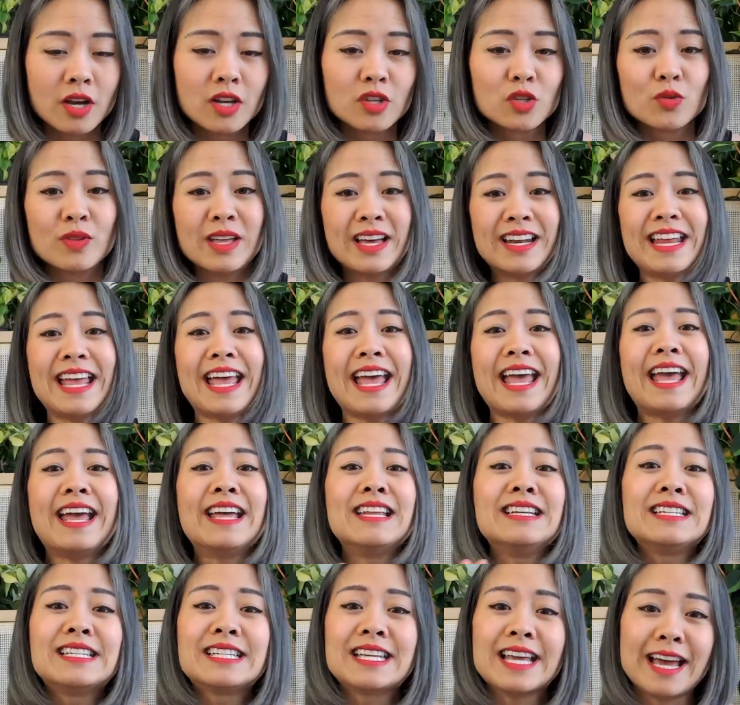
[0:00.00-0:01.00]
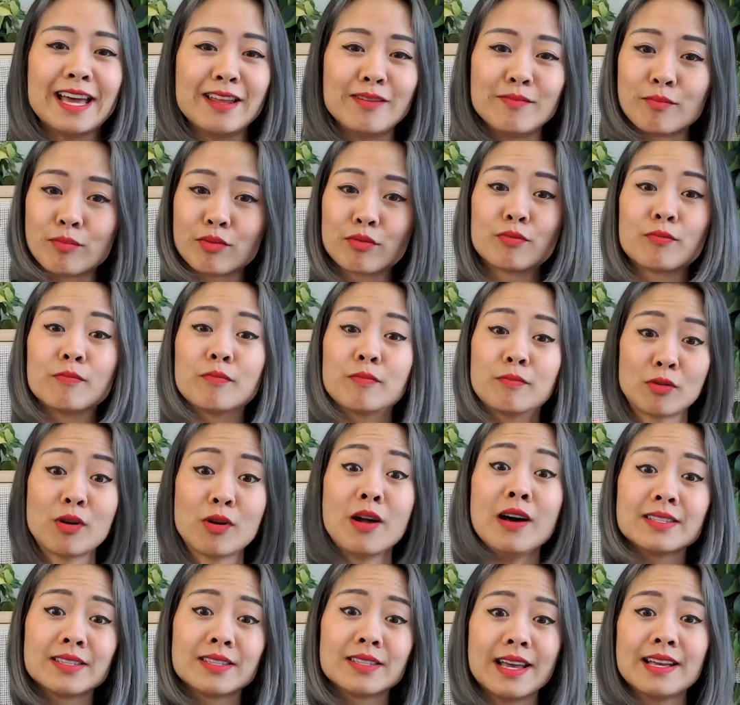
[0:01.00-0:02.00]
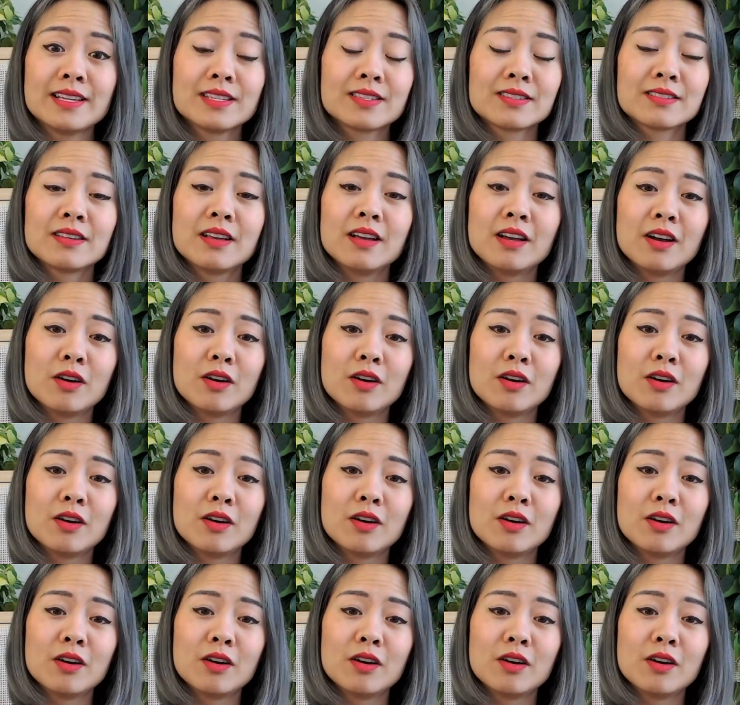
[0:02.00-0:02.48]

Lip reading: So that end-to-end process,